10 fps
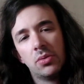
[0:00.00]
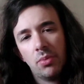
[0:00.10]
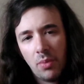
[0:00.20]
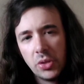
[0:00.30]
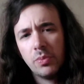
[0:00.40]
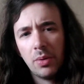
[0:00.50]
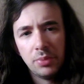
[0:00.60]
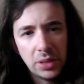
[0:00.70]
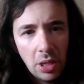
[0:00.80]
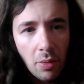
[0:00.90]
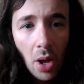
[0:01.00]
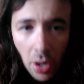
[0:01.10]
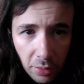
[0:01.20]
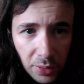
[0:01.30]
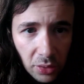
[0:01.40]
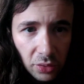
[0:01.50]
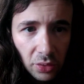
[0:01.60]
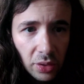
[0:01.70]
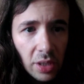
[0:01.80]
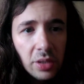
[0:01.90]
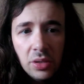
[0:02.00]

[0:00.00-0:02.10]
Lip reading: for watching my video. I hope you enjoy it.